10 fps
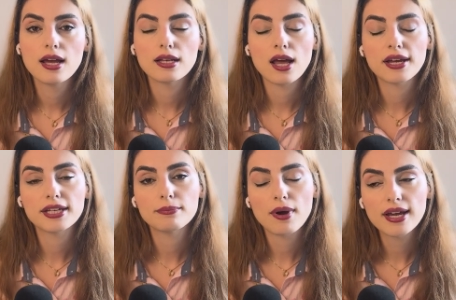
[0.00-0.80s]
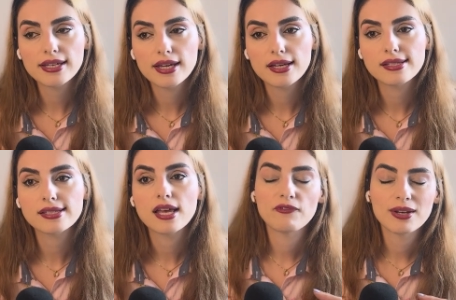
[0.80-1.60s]
Like in my
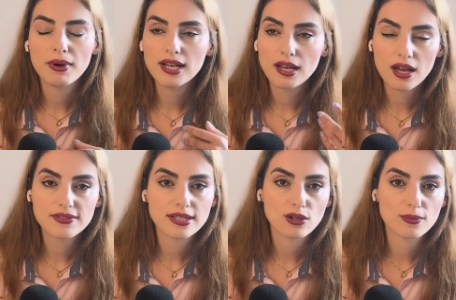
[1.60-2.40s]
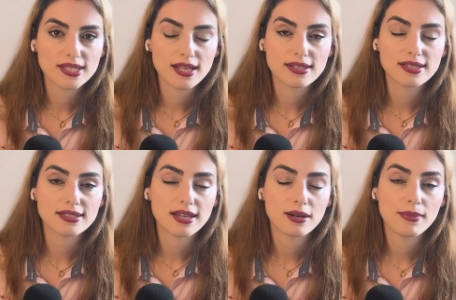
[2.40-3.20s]
case, when my life
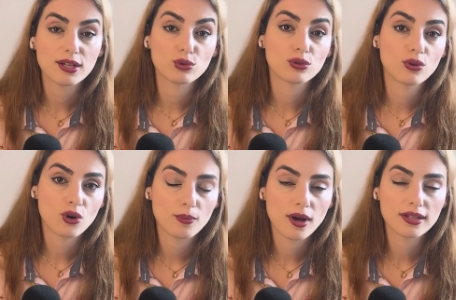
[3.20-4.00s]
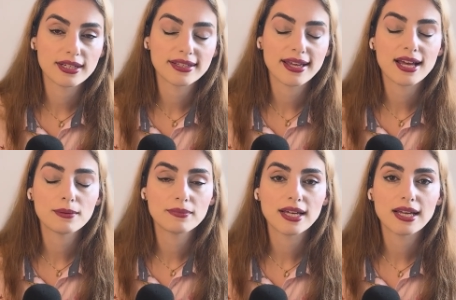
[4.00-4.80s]
circumstances turned back to normal, it
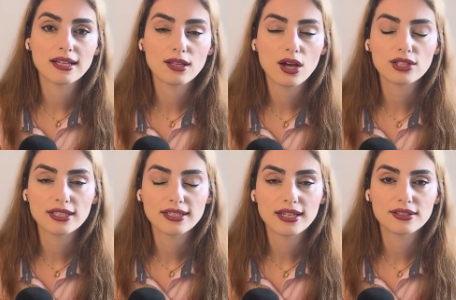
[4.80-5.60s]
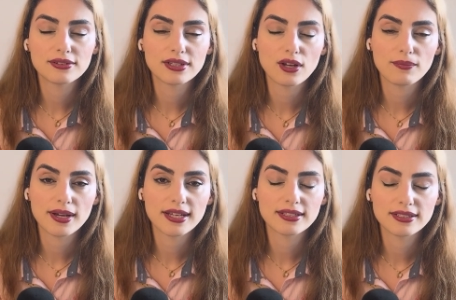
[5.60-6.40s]
helped me a lot in getting rid of
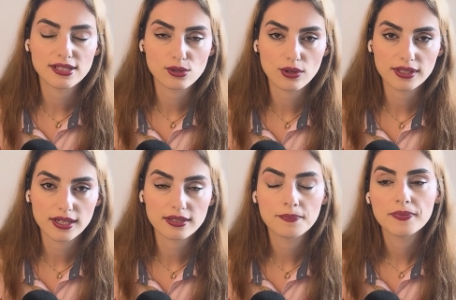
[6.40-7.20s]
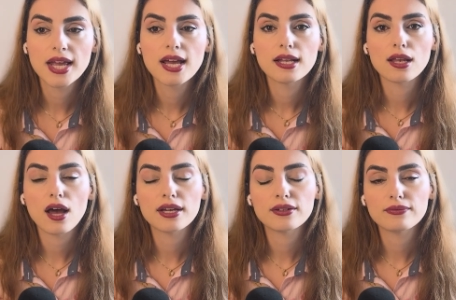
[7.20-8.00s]
my eating disorder.
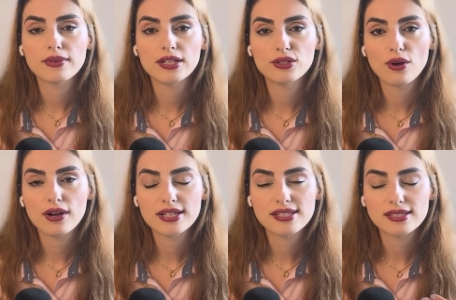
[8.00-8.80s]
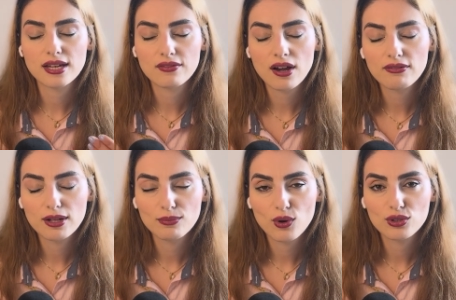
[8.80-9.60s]
Like when you are in
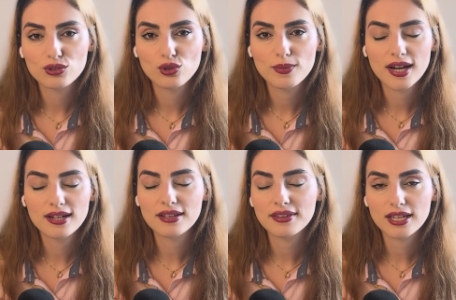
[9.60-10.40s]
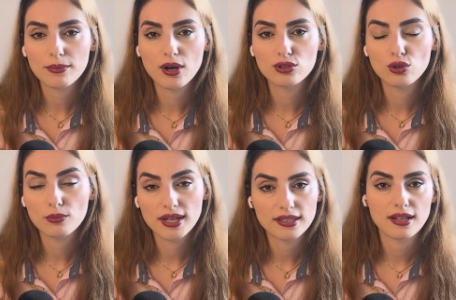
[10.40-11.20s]
survival mode, you barely think about your
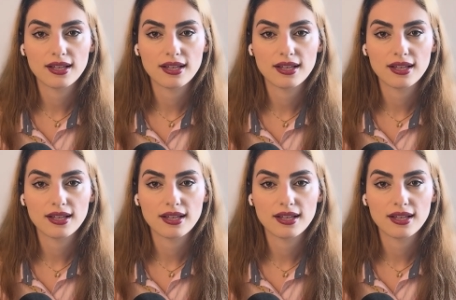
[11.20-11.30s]
mental